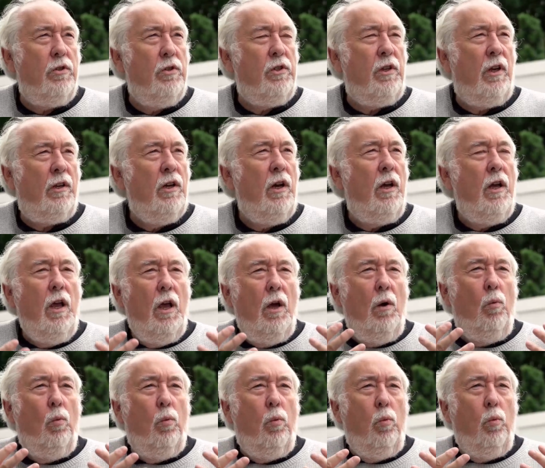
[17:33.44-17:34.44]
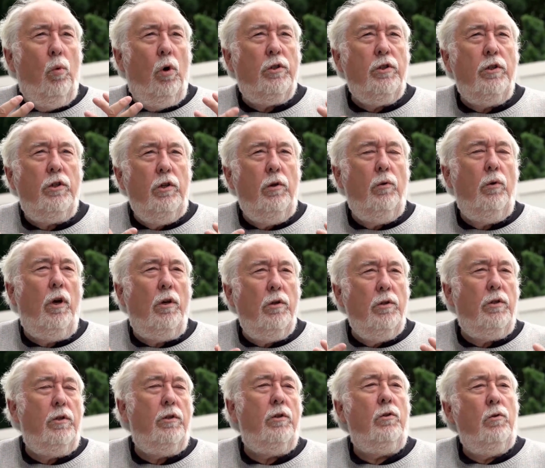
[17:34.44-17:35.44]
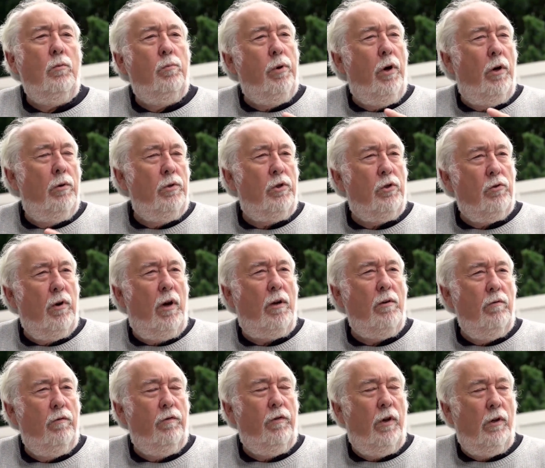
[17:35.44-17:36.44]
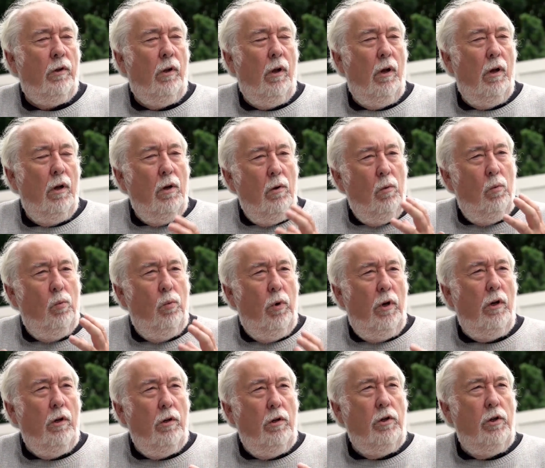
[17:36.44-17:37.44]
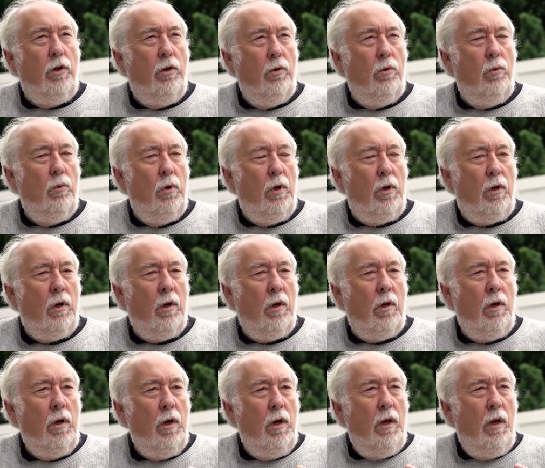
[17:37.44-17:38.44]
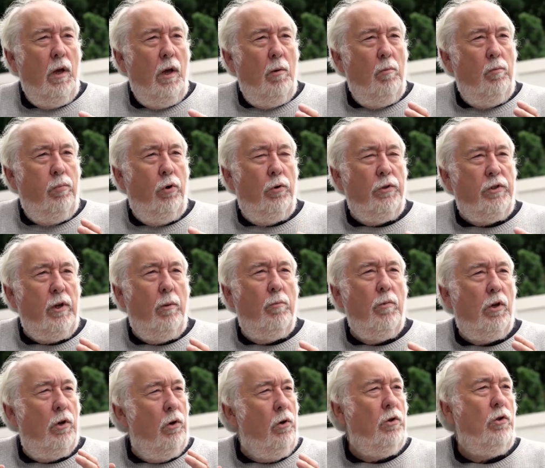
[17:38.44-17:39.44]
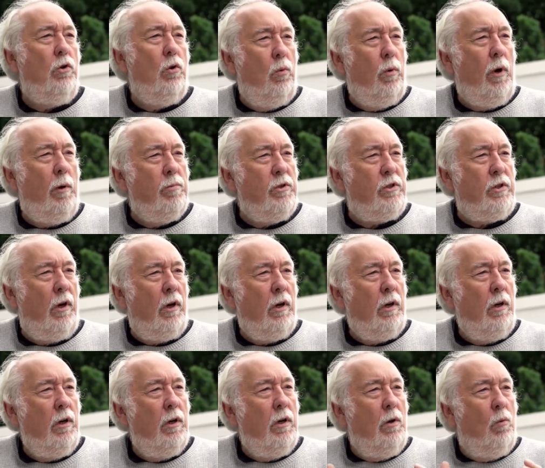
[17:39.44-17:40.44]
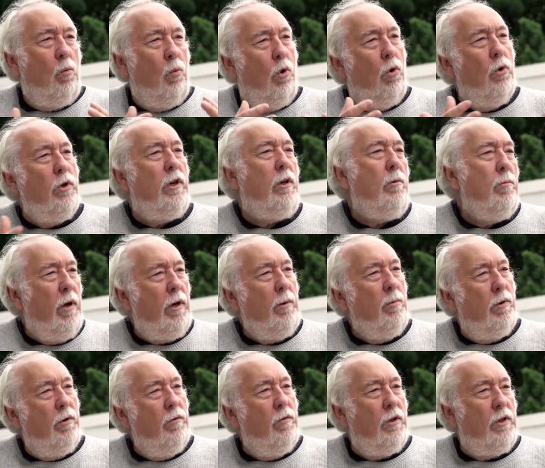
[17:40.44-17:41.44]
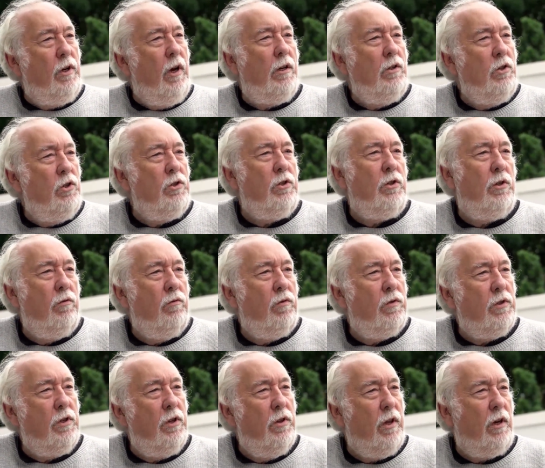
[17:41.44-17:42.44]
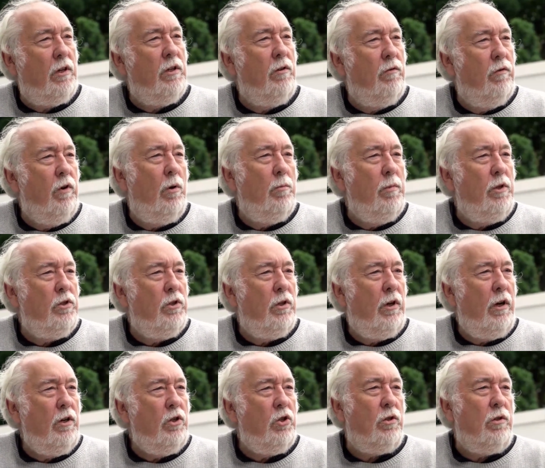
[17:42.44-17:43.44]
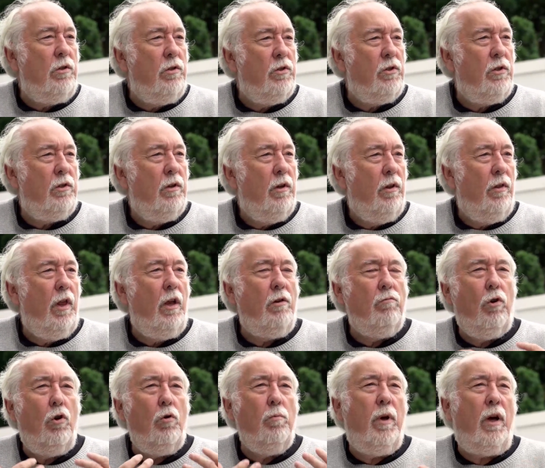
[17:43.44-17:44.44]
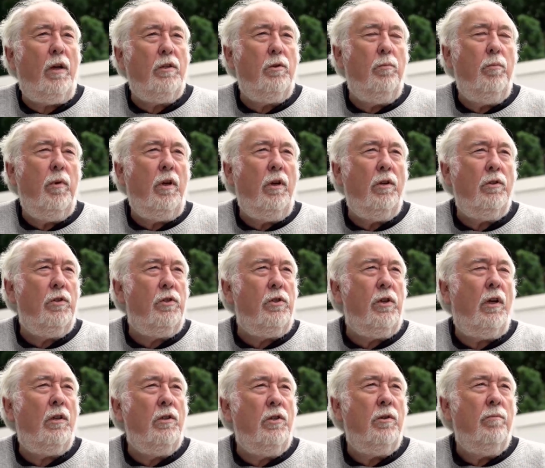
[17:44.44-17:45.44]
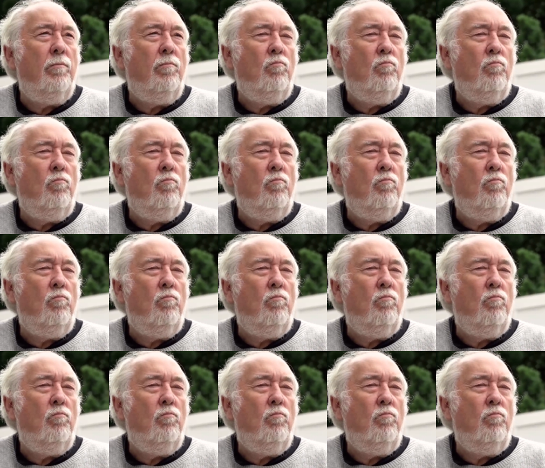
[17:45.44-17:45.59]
and said, what are you going to do post Grenfell? Will you put something on your website warning people of the dangers of synthetic foam insulations? And they wrote back to me and said,